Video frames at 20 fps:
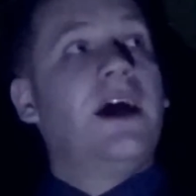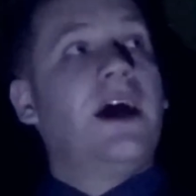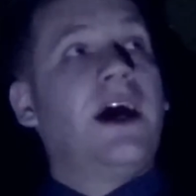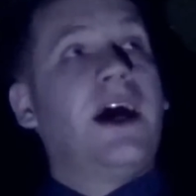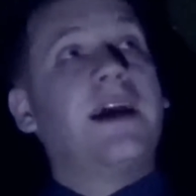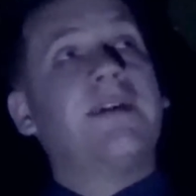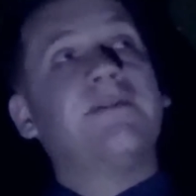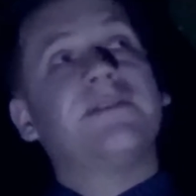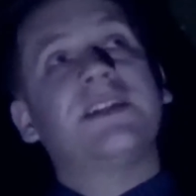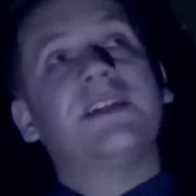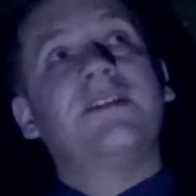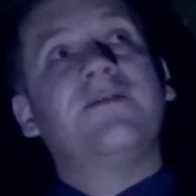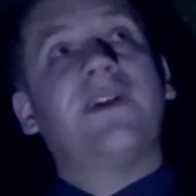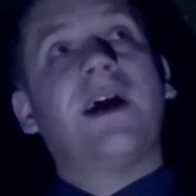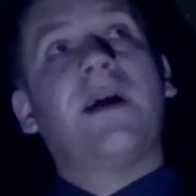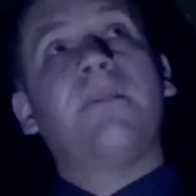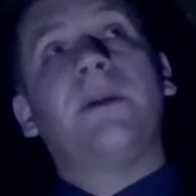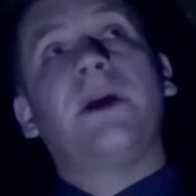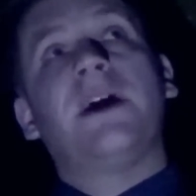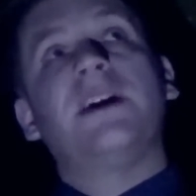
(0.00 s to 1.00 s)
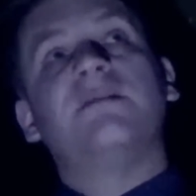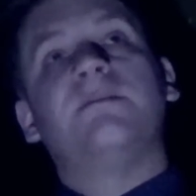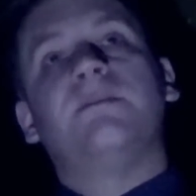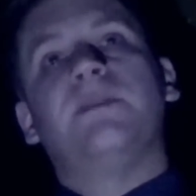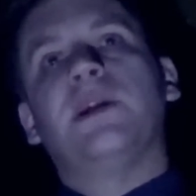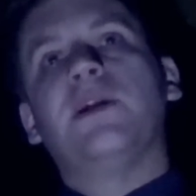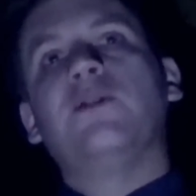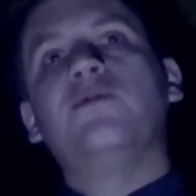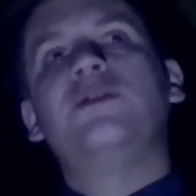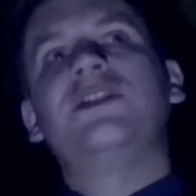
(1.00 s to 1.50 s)
I have seen vampires
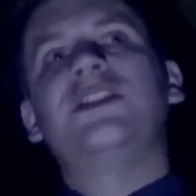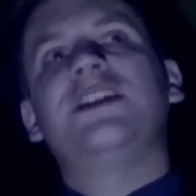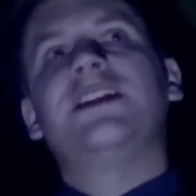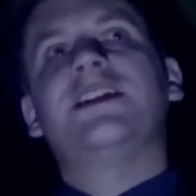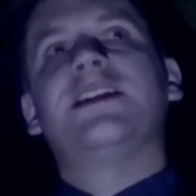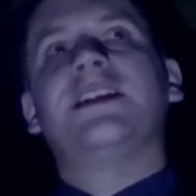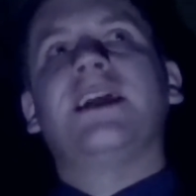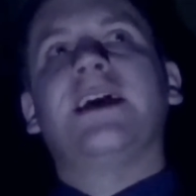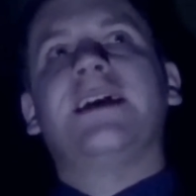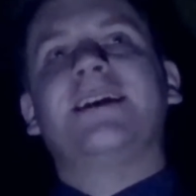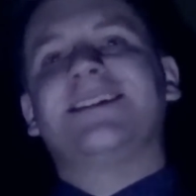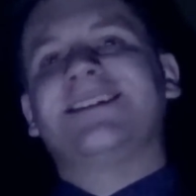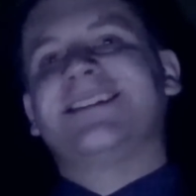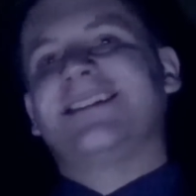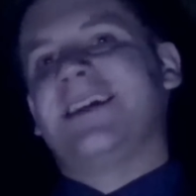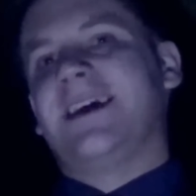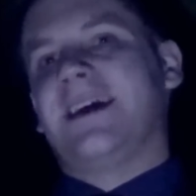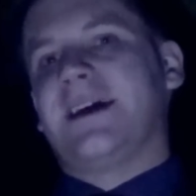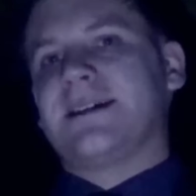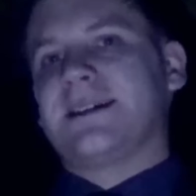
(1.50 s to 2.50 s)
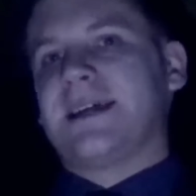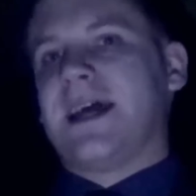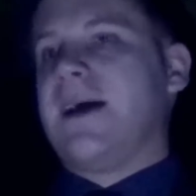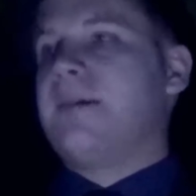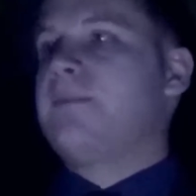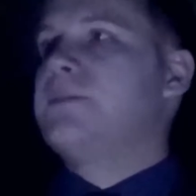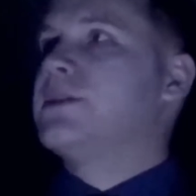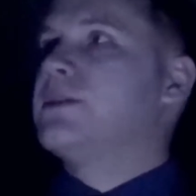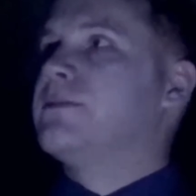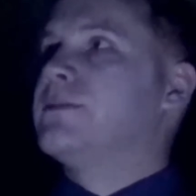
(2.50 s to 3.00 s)
bloated like ticks,
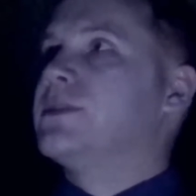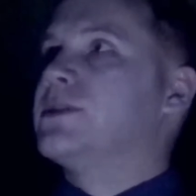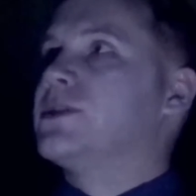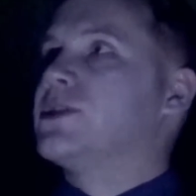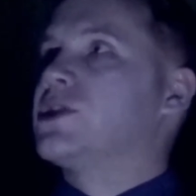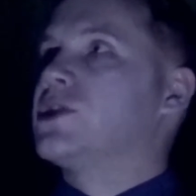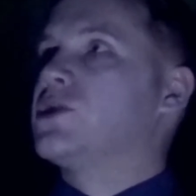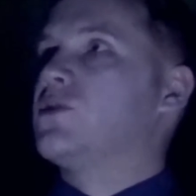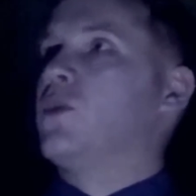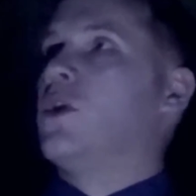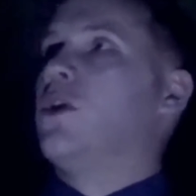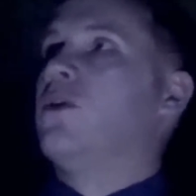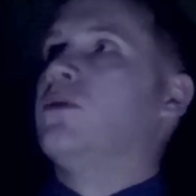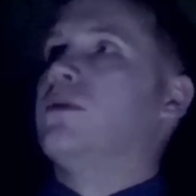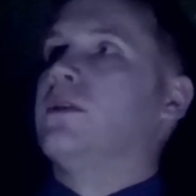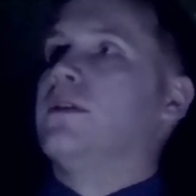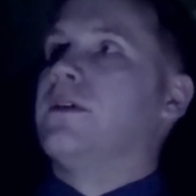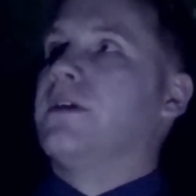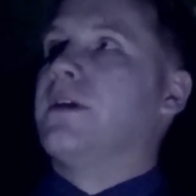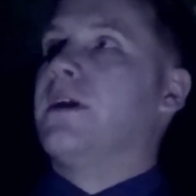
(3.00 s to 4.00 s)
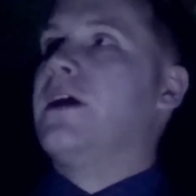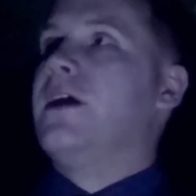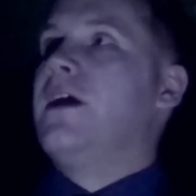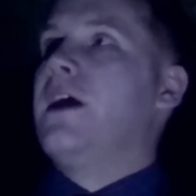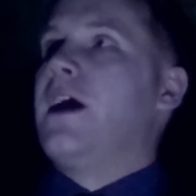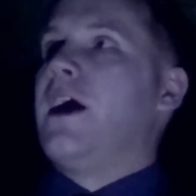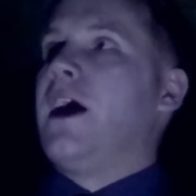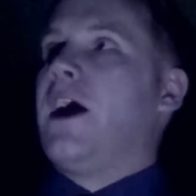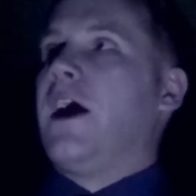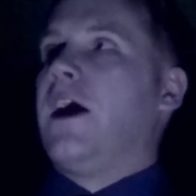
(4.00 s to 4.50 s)
abdomen swollen,
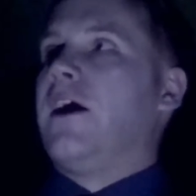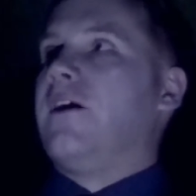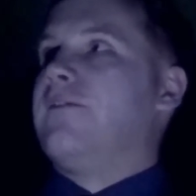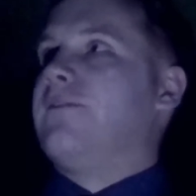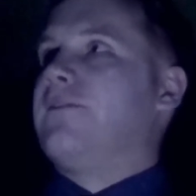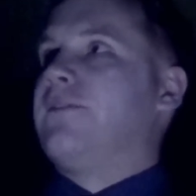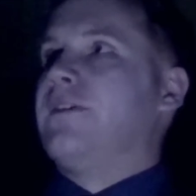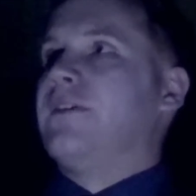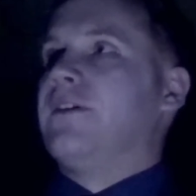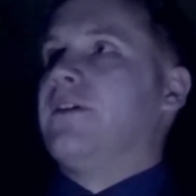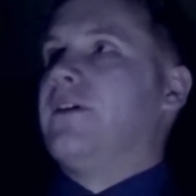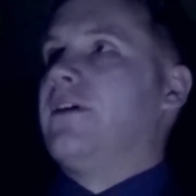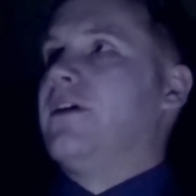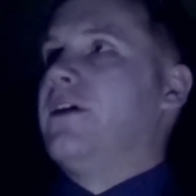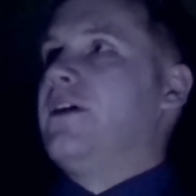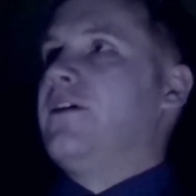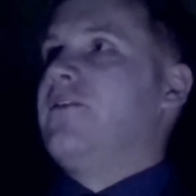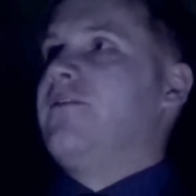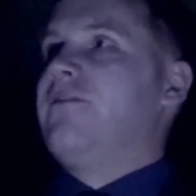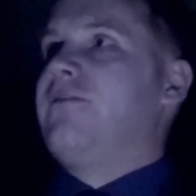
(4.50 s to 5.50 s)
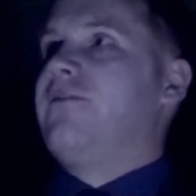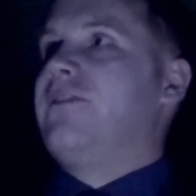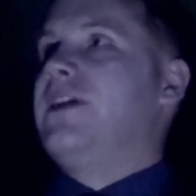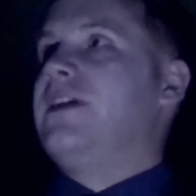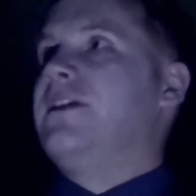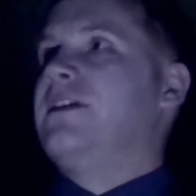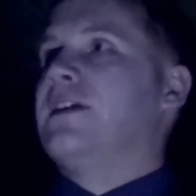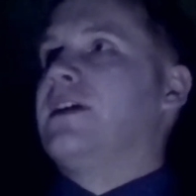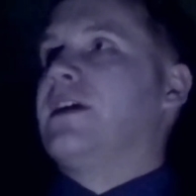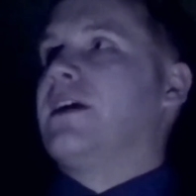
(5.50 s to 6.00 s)
after
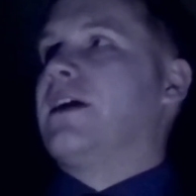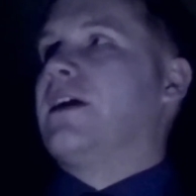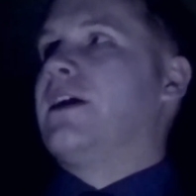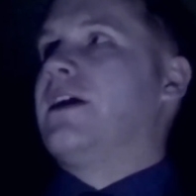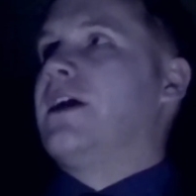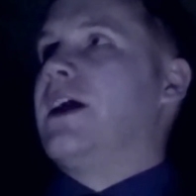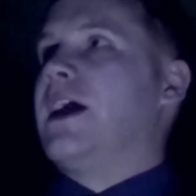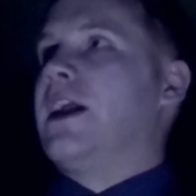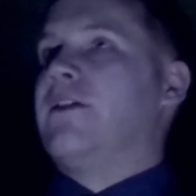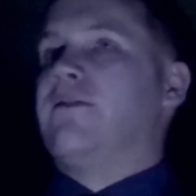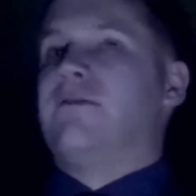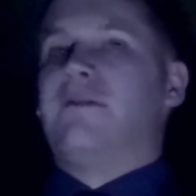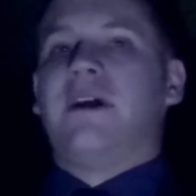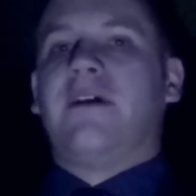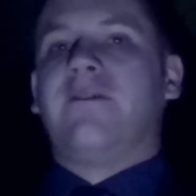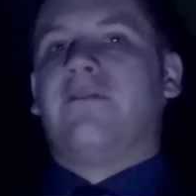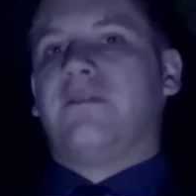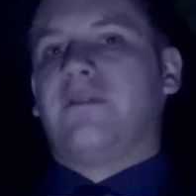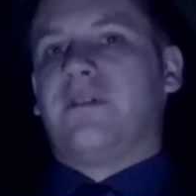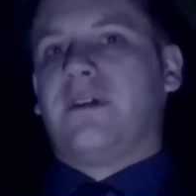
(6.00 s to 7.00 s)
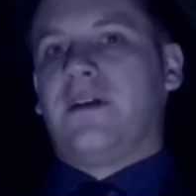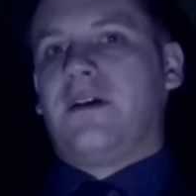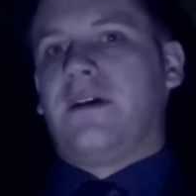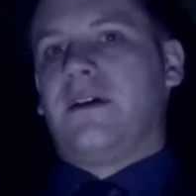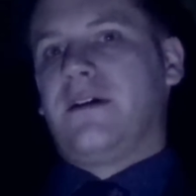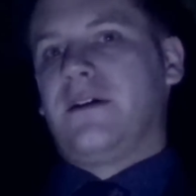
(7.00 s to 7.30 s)
feeding in a reverie.